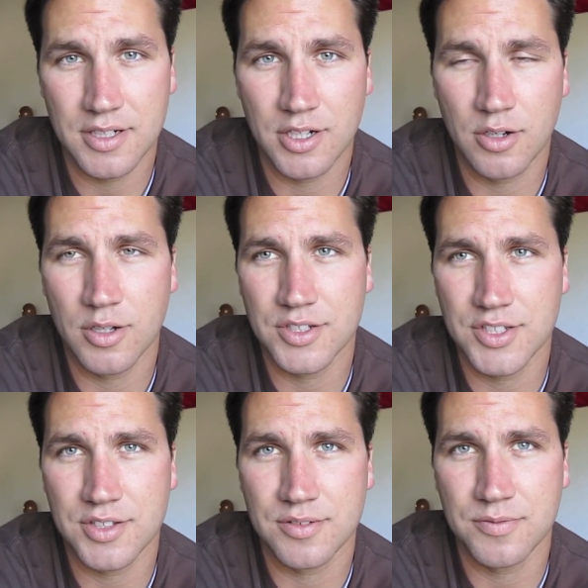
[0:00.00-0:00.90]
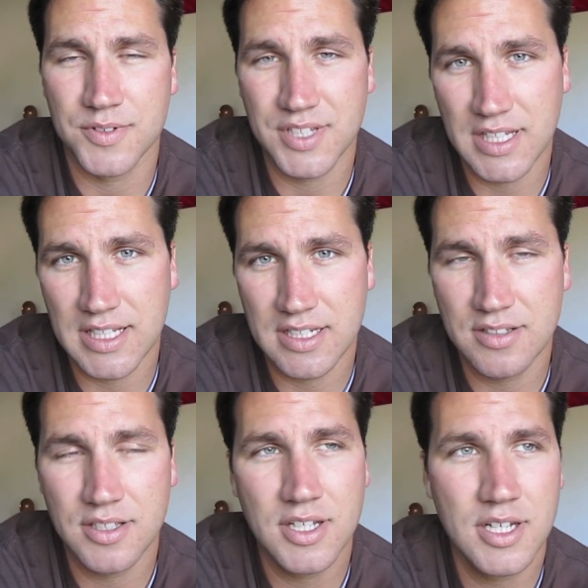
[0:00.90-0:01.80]
You know, it's just
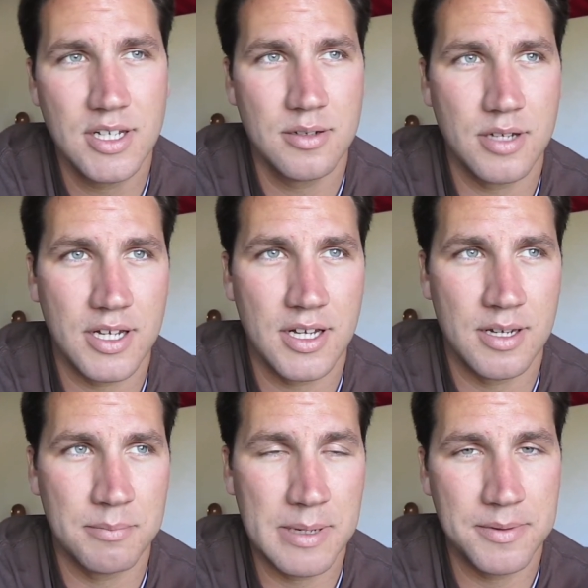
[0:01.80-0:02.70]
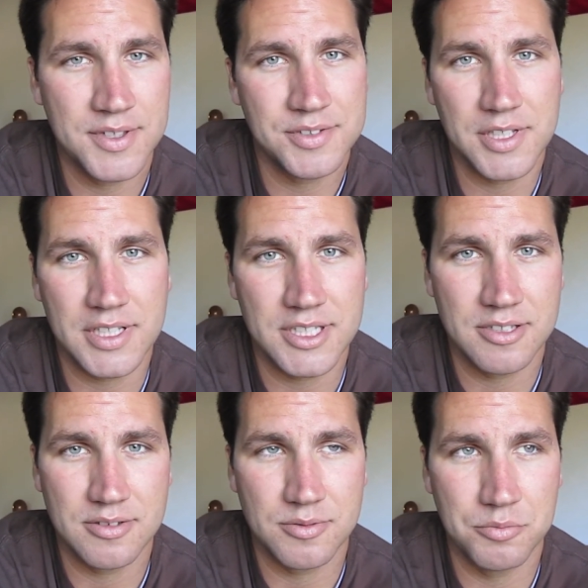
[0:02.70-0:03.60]
fatigued. Uh, maybe the sick
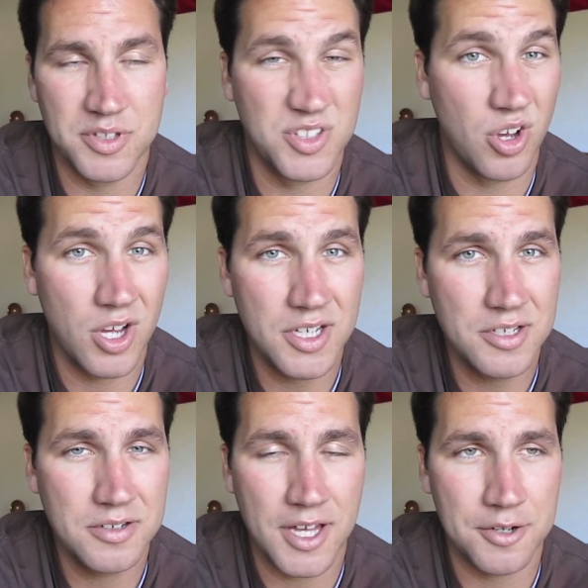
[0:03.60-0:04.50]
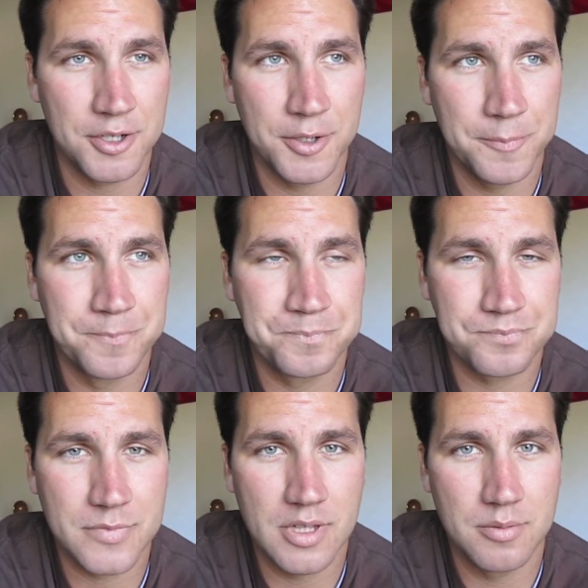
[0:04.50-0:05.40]
is gone. I don't know.
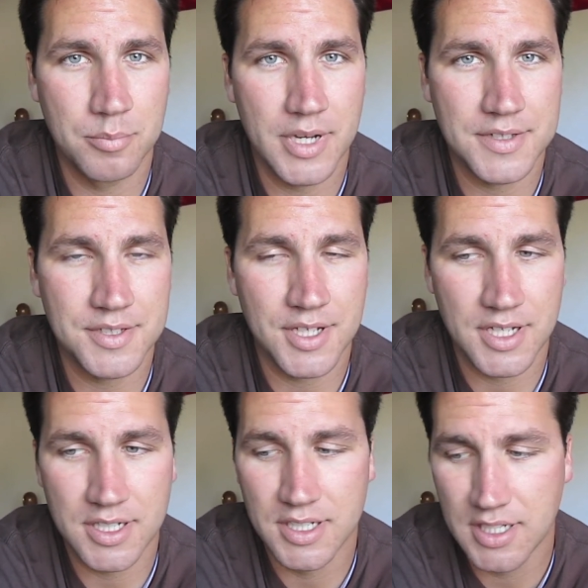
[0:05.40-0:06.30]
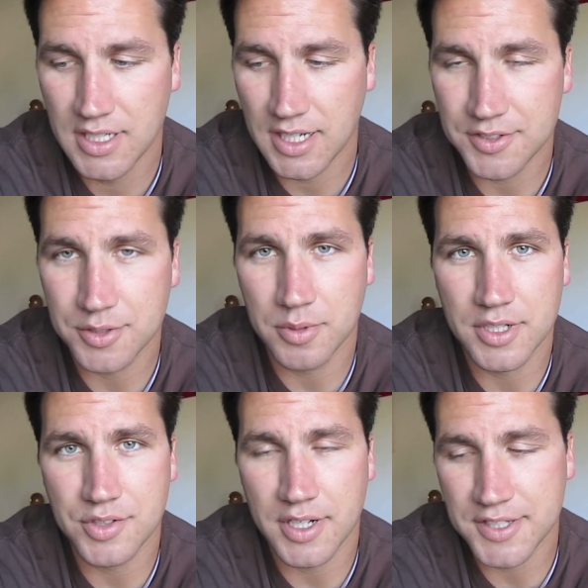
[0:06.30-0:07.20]
But uh, I still want
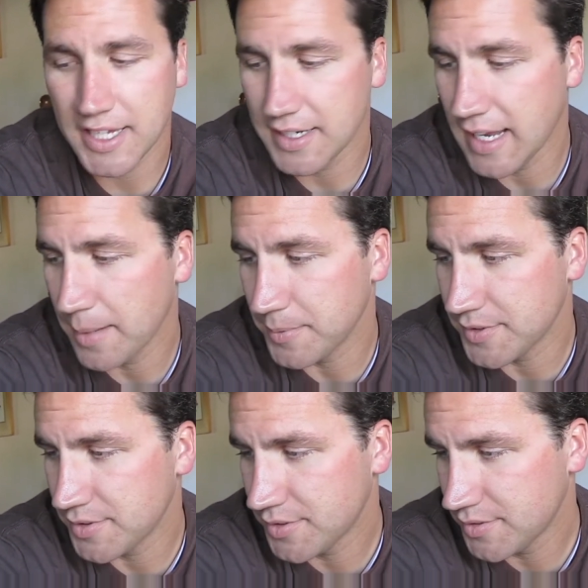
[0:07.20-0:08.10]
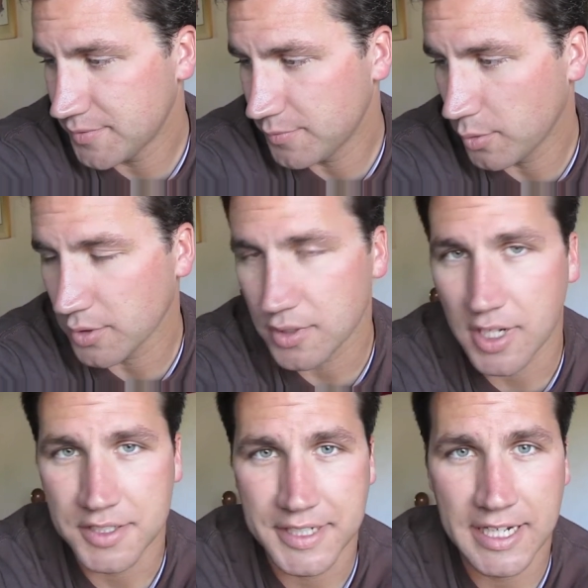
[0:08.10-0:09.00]
to try to take a nap. It's 4
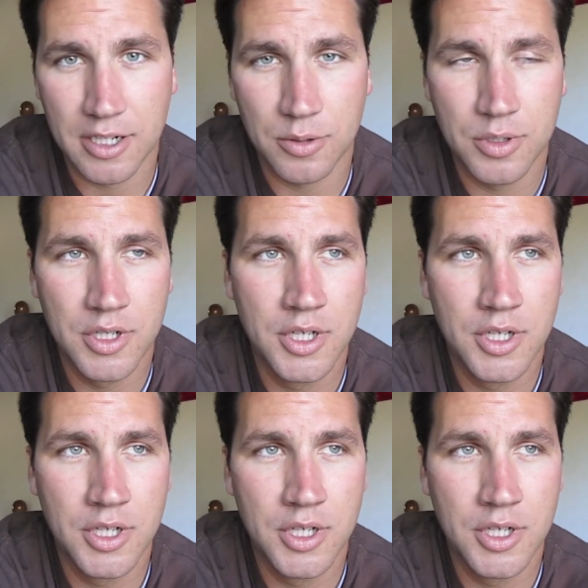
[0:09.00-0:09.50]
o'clock now.